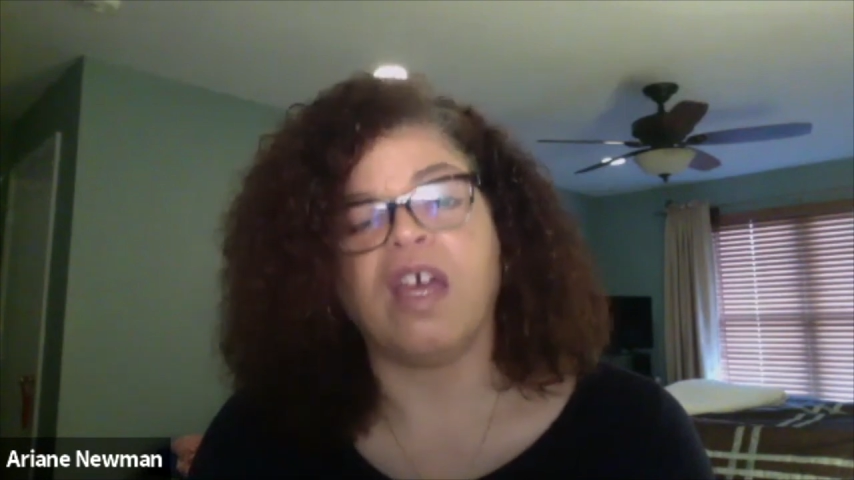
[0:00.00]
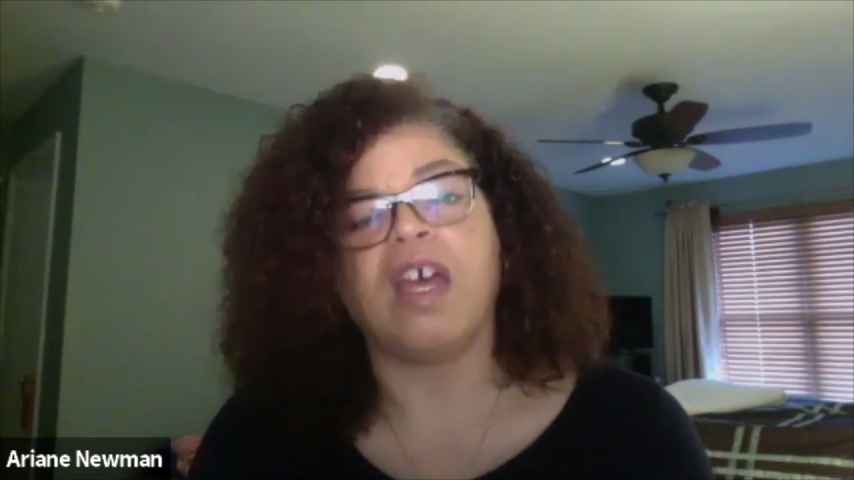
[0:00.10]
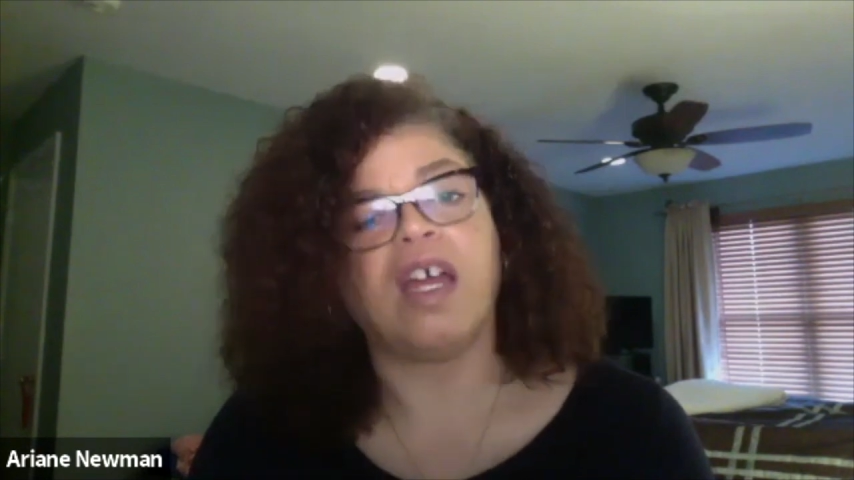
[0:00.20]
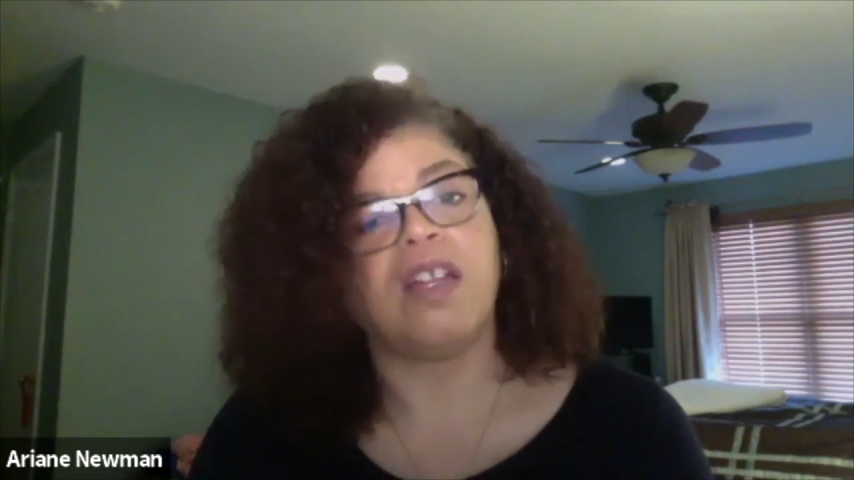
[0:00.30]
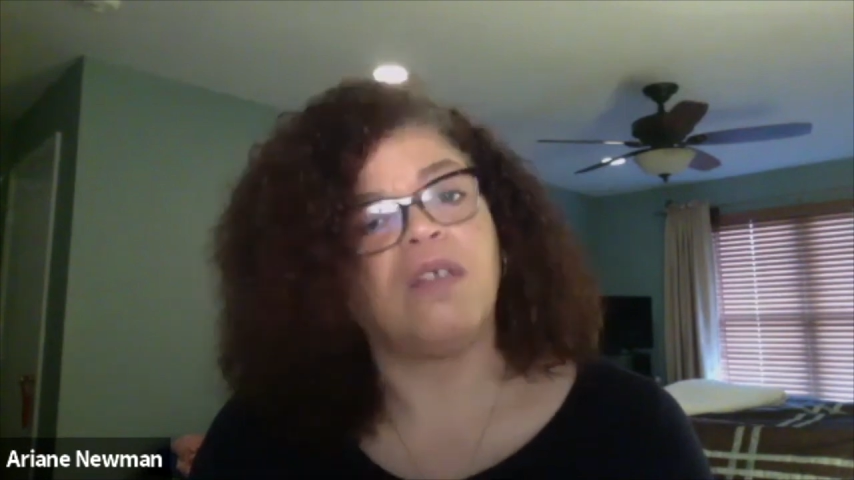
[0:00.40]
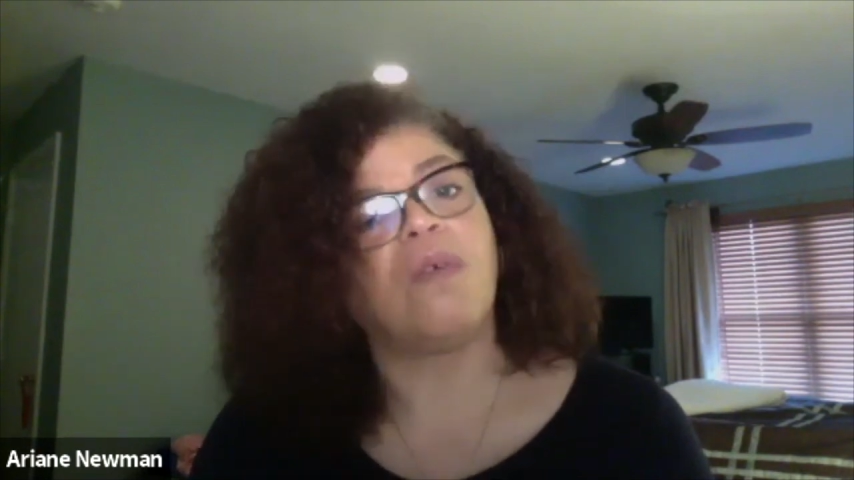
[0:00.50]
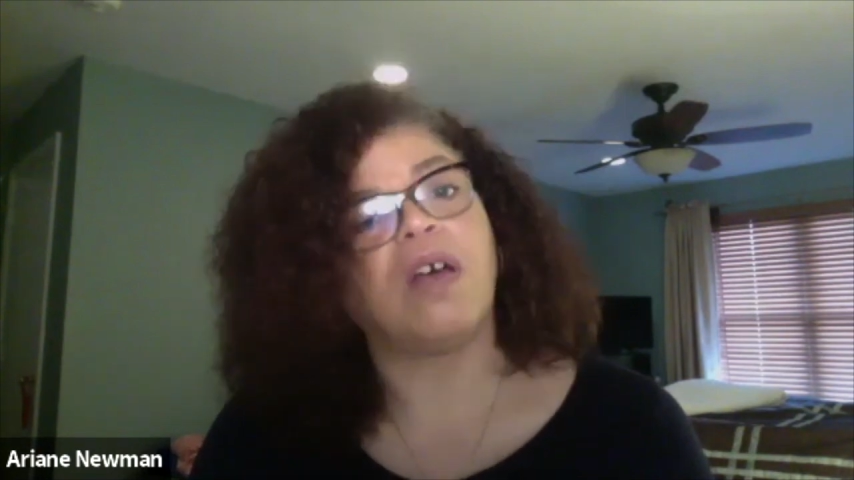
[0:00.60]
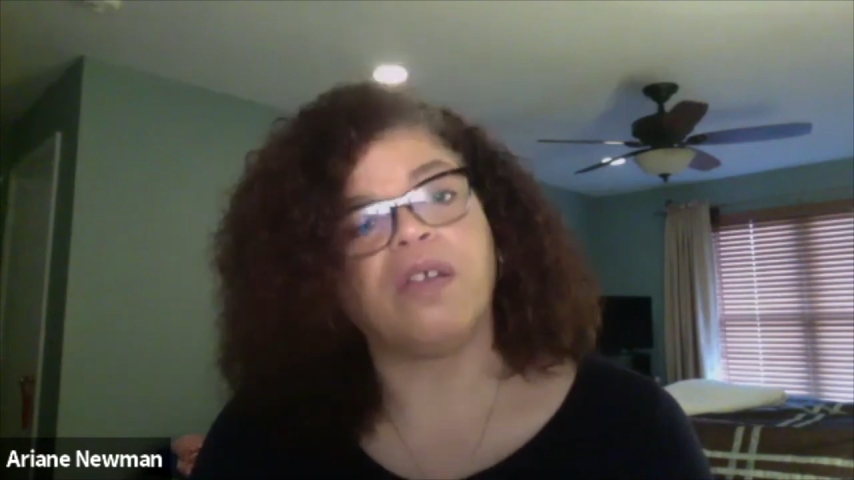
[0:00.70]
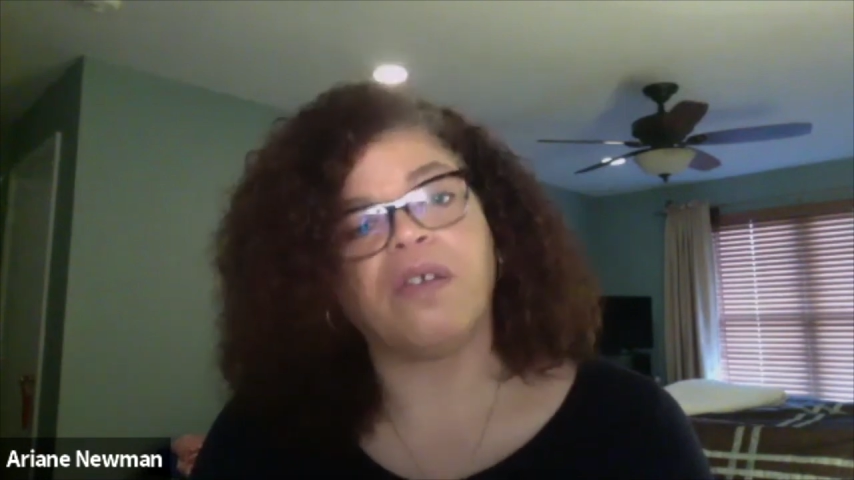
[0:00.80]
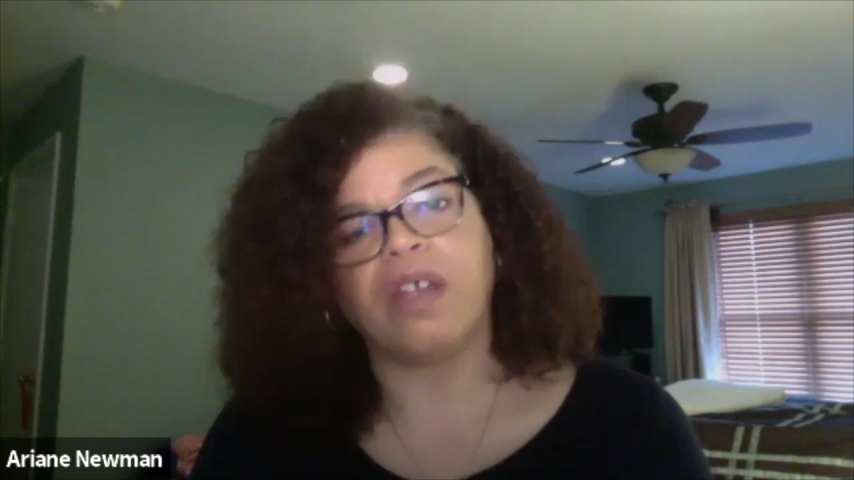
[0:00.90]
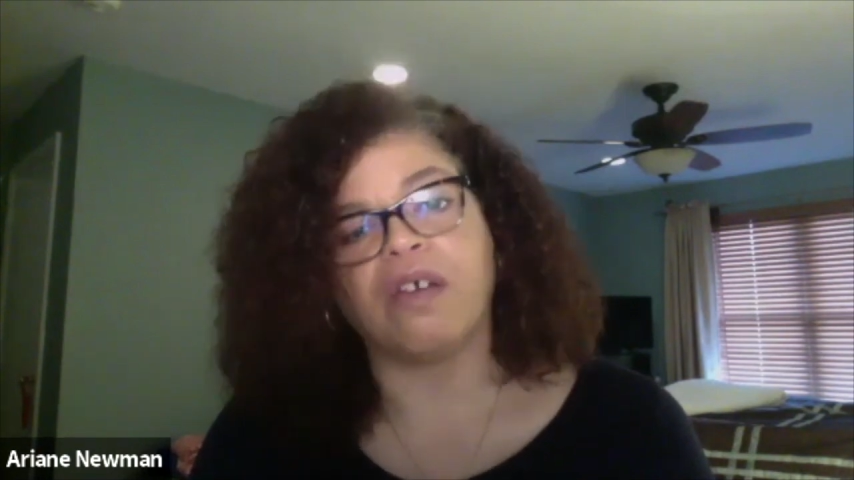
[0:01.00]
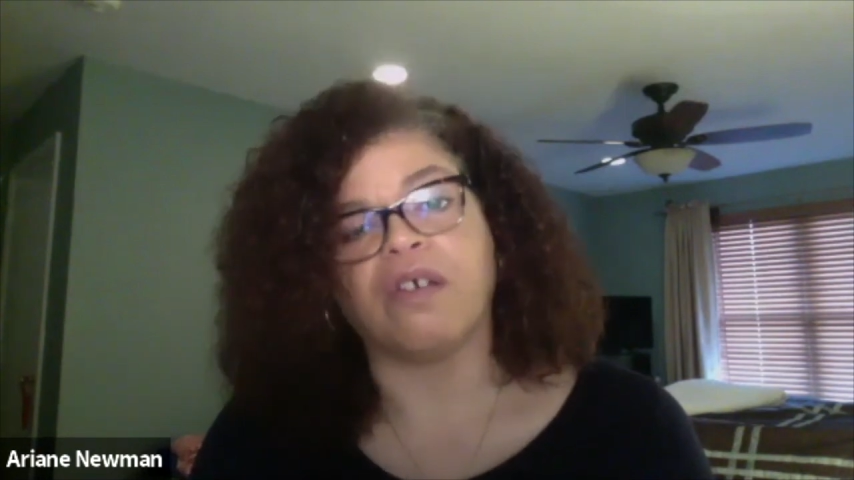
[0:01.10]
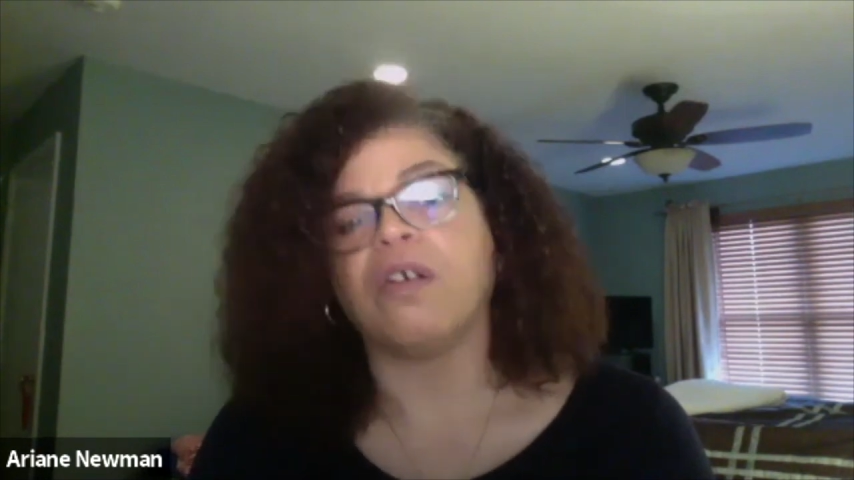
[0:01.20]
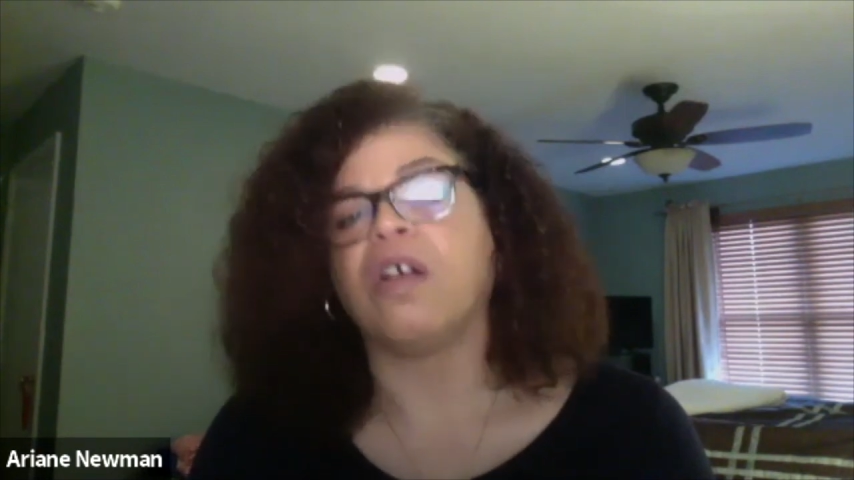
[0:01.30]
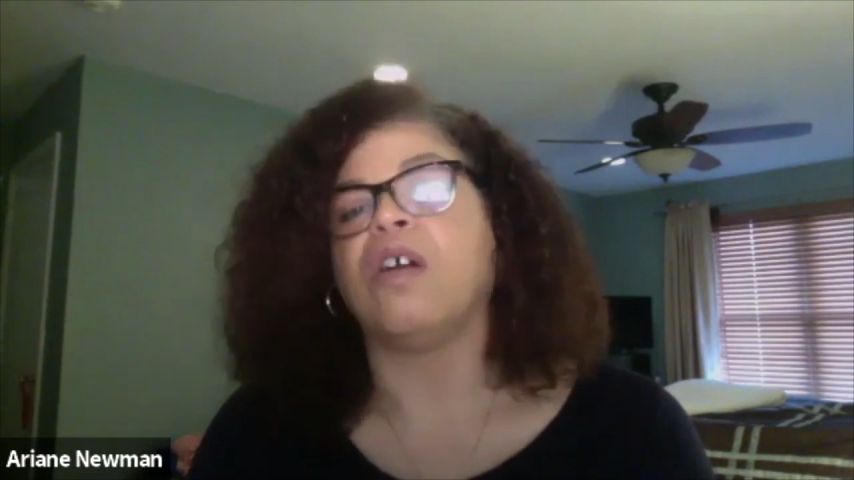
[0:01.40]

And then while you're here,